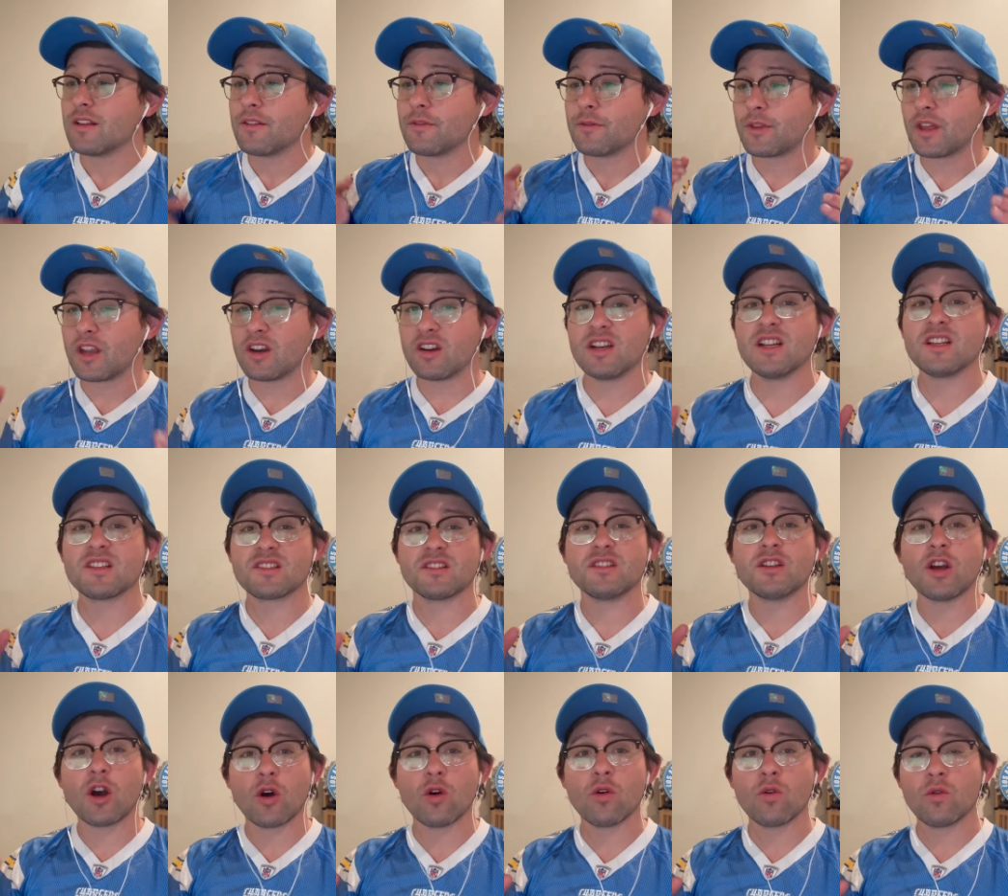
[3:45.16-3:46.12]
there is
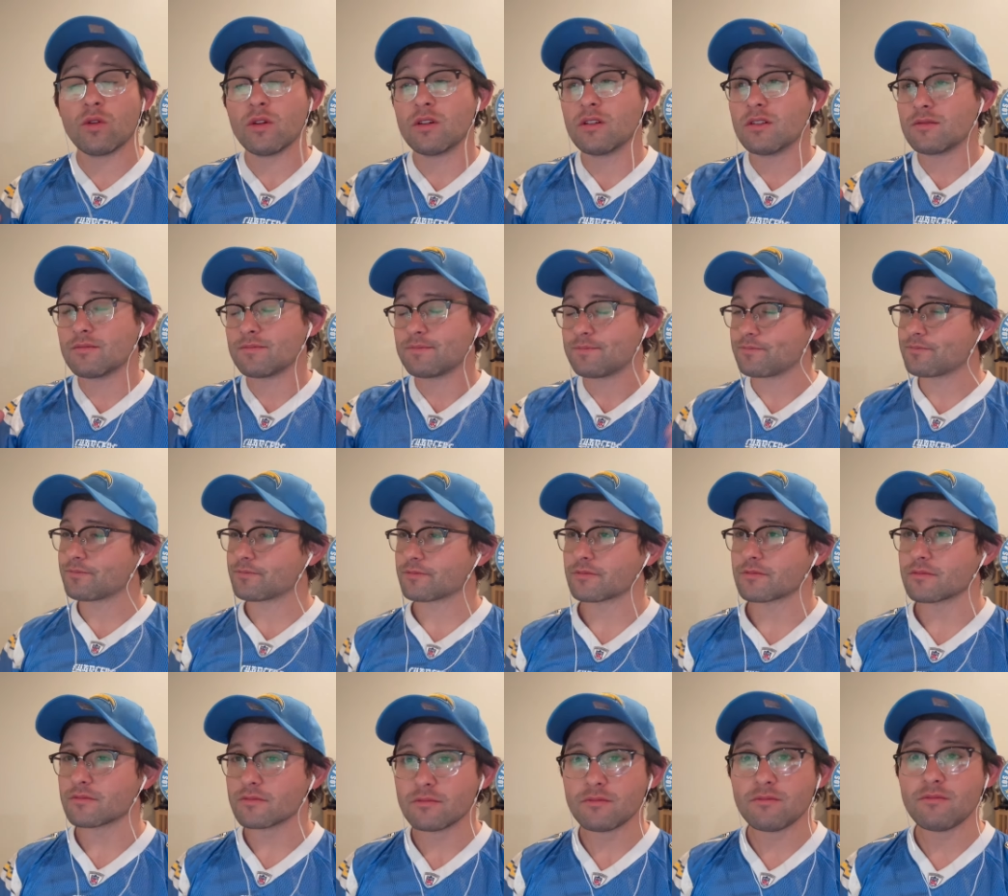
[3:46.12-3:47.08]
no...
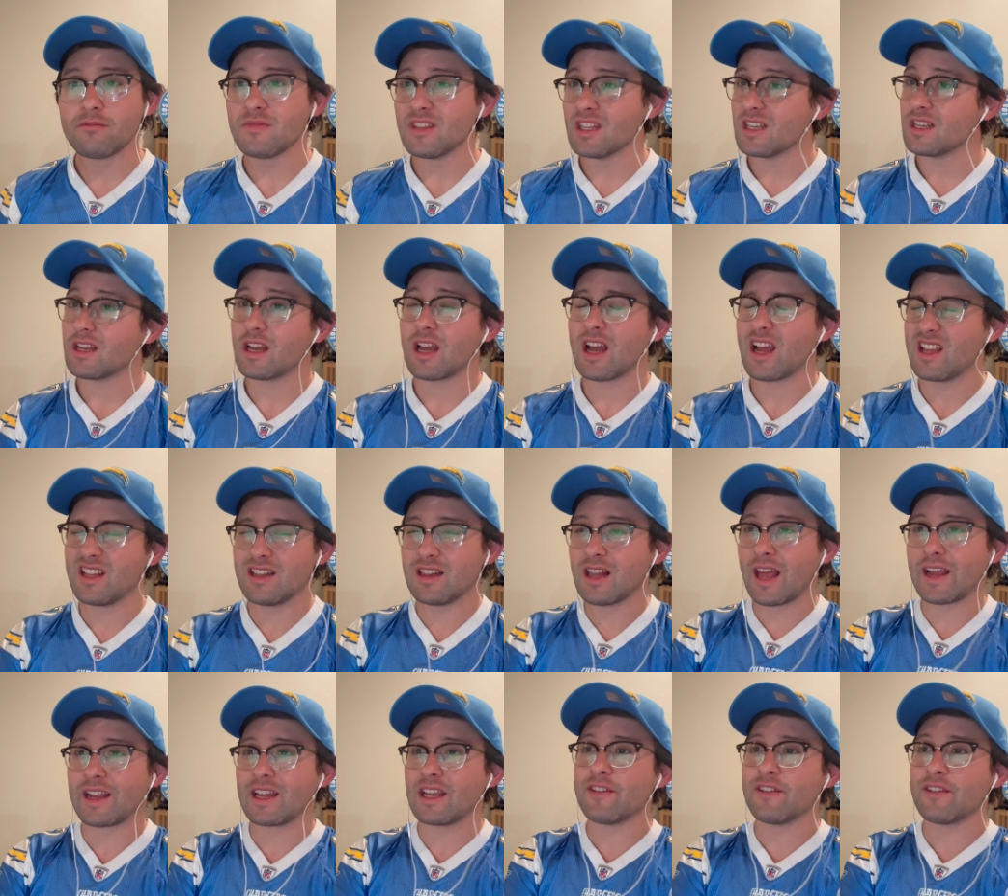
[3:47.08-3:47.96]
like,